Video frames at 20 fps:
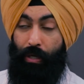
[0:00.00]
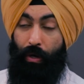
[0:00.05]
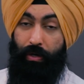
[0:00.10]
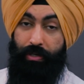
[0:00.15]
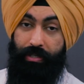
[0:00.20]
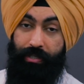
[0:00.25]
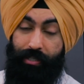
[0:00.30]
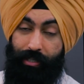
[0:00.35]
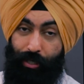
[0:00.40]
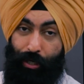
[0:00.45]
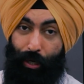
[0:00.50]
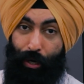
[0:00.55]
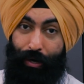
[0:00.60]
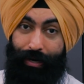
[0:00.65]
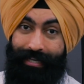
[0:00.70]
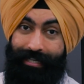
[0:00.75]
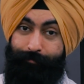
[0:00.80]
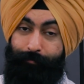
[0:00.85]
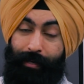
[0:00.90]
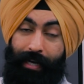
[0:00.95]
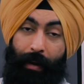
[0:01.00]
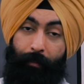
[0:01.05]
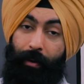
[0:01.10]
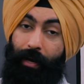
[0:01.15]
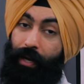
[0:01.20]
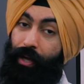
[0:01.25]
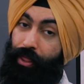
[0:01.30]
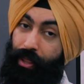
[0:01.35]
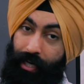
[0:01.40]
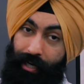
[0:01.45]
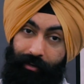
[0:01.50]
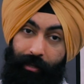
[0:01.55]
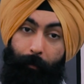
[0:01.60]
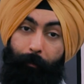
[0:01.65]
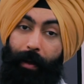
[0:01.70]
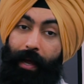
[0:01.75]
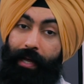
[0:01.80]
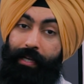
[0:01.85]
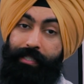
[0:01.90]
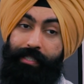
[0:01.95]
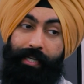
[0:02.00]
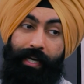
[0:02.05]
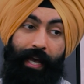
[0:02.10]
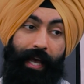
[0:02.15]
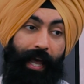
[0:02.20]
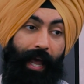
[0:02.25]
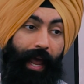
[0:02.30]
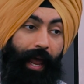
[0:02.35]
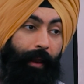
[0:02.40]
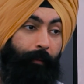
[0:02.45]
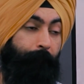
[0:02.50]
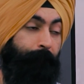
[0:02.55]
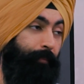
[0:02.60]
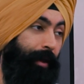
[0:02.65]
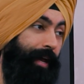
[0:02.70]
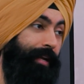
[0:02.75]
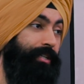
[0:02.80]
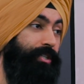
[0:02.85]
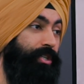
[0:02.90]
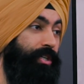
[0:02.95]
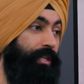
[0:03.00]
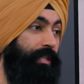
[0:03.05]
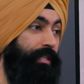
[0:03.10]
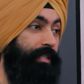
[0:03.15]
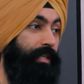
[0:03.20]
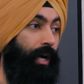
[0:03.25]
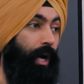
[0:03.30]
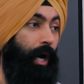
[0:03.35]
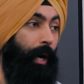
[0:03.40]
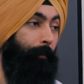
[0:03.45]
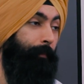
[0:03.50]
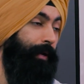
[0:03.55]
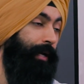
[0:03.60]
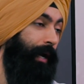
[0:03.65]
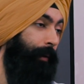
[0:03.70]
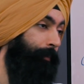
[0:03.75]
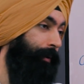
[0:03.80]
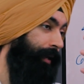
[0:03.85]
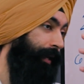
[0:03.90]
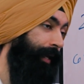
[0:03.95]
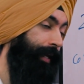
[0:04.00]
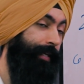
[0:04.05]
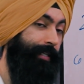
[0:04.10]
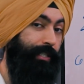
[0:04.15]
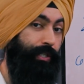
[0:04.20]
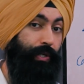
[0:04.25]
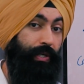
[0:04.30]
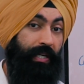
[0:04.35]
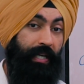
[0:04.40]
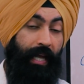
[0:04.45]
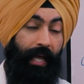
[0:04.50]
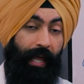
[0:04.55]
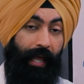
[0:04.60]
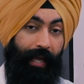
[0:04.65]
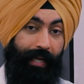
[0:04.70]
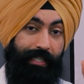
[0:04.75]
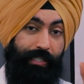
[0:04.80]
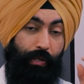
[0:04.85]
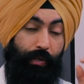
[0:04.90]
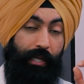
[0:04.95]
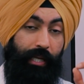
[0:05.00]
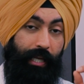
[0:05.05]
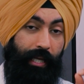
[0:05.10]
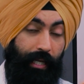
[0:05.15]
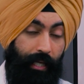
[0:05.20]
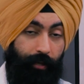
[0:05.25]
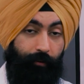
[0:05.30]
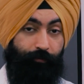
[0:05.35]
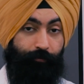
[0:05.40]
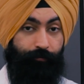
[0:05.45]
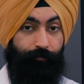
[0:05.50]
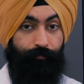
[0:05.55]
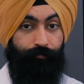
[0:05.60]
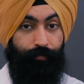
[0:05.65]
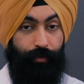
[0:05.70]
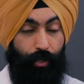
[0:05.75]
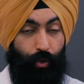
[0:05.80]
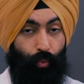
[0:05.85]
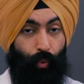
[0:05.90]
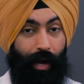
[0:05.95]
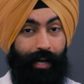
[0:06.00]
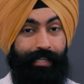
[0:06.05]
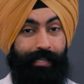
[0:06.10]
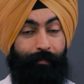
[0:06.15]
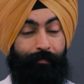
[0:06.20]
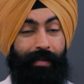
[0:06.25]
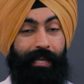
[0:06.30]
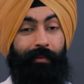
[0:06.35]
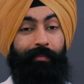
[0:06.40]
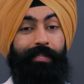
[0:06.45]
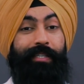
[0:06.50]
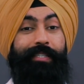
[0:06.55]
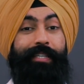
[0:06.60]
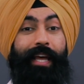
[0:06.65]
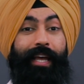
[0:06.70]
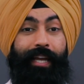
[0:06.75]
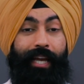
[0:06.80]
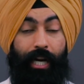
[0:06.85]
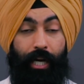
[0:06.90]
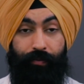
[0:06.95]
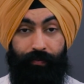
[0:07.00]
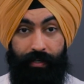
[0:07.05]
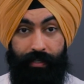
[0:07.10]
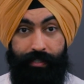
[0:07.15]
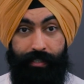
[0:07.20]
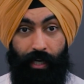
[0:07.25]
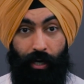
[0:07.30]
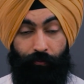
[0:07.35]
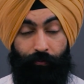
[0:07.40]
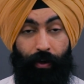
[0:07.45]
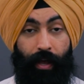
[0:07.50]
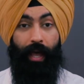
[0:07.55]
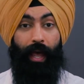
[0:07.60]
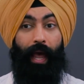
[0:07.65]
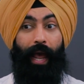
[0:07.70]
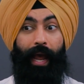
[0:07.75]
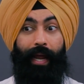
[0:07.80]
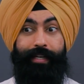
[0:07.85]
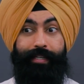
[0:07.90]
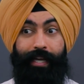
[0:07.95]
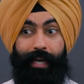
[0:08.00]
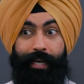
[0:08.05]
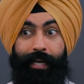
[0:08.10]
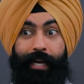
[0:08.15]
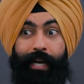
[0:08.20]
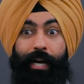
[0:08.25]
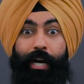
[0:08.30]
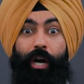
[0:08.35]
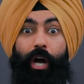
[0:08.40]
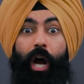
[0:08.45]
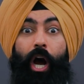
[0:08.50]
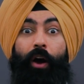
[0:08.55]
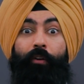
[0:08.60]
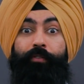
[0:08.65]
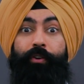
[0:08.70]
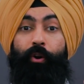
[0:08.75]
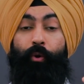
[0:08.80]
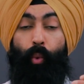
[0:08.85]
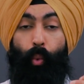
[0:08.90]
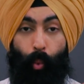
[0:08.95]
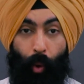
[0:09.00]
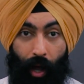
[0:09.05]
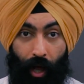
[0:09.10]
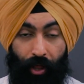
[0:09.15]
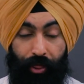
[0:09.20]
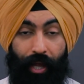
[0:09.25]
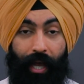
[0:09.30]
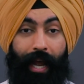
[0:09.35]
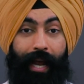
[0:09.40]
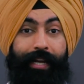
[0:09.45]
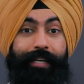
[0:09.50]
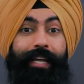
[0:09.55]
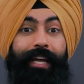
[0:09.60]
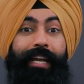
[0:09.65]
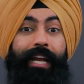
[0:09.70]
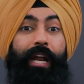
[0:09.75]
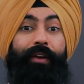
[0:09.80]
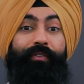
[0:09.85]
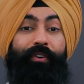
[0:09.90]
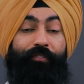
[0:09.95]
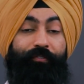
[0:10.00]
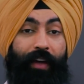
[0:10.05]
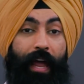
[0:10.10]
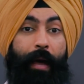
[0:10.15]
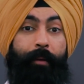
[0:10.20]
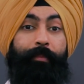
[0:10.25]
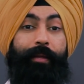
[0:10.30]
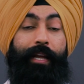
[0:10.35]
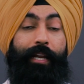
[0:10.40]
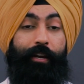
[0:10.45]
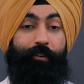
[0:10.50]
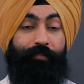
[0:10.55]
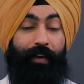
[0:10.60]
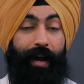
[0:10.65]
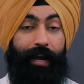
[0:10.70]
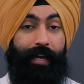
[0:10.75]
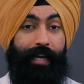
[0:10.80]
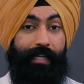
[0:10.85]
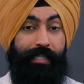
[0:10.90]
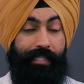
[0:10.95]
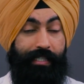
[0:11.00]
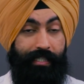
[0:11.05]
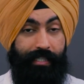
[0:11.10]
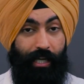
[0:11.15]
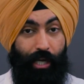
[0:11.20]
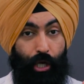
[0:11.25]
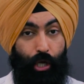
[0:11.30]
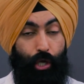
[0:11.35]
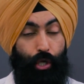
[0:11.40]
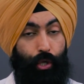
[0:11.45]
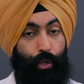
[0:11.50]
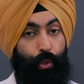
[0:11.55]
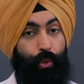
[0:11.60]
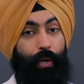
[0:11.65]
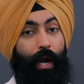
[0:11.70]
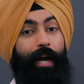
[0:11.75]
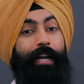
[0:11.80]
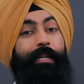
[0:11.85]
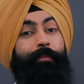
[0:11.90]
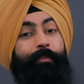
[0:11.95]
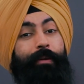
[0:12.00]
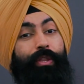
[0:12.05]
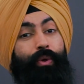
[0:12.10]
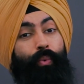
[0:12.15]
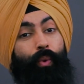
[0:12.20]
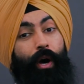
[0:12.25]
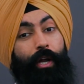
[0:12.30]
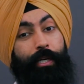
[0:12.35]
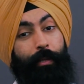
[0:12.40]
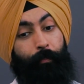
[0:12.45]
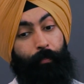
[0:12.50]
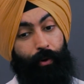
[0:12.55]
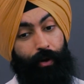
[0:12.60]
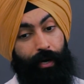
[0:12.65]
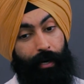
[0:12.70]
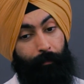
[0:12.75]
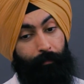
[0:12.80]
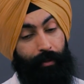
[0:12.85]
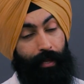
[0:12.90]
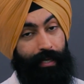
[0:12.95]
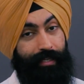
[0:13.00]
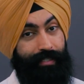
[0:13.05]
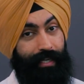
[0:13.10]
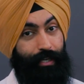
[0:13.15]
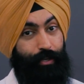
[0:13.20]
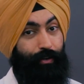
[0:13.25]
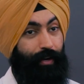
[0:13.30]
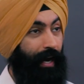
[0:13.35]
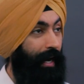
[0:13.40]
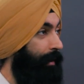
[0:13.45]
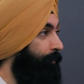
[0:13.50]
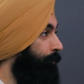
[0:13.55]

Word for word: Social Security is becoming a thing of the past and pensions are becoming history. And so if you want to be able to take care of yourself and take care of your wealth and take care of your family and your finances, you got to be the one to put it in place and you got